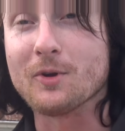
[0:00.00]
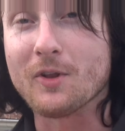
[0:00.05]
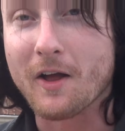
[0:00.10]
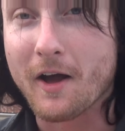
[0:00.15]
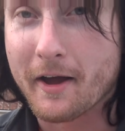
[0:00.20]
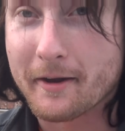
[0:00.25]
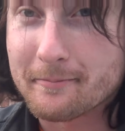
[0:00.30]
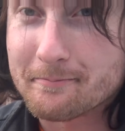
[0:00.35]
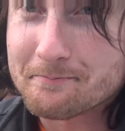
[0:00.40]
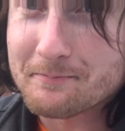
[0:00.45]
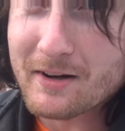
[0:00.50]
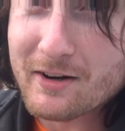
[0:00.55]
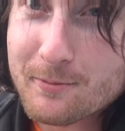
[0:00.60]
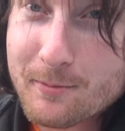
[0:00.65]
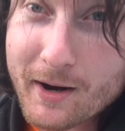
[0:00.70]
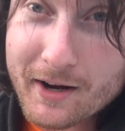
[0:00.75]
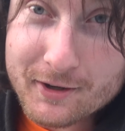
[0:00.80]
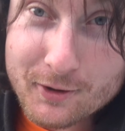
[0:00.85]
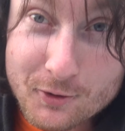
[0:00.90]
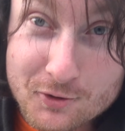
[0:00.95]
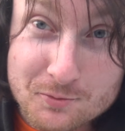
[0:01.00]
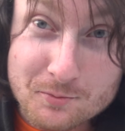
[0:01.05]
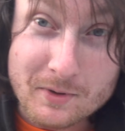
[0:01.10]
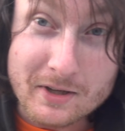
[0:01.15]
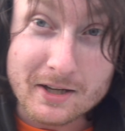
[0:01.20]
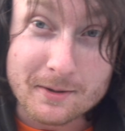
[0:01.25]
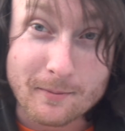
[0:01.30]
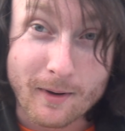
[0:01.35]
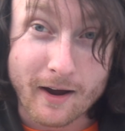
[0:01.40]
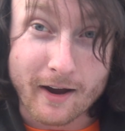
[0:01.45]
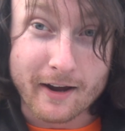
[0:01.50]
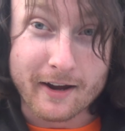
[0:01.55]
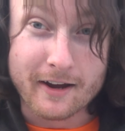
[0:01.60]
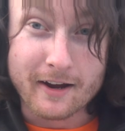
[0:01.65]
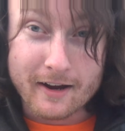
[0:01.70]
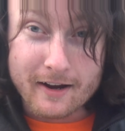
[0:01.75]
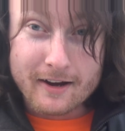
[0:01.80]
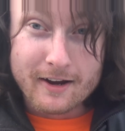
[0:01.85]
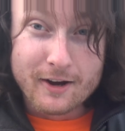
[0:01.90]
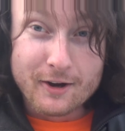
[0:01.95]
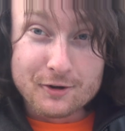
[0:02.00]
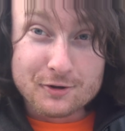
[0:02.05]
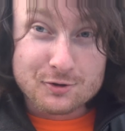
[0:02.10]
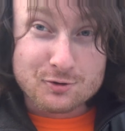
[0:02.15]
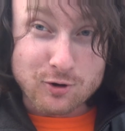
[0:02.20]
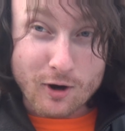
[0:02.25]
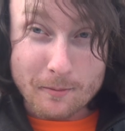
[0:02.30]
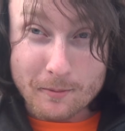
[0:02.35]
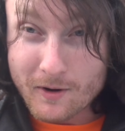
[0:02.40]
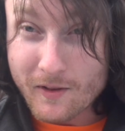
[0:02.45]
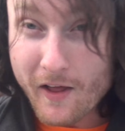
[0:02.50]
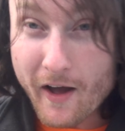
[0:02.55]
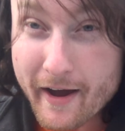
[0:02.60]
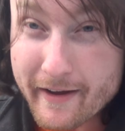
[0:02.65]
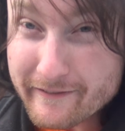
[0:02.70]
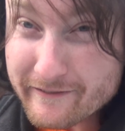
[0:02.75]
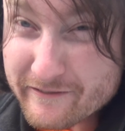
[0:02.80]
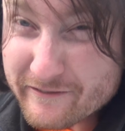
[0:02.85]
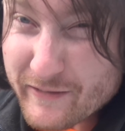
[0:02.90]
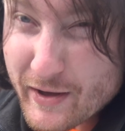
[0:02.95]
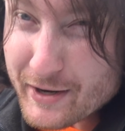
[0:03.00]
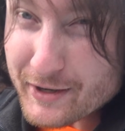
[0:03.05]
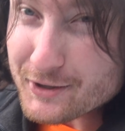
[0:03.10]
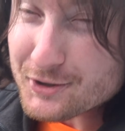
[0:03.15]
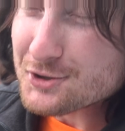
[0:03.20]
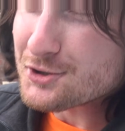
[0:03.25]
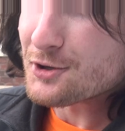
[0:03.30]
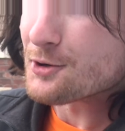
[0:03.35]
line, and everybody knows me and my trimmer line fetish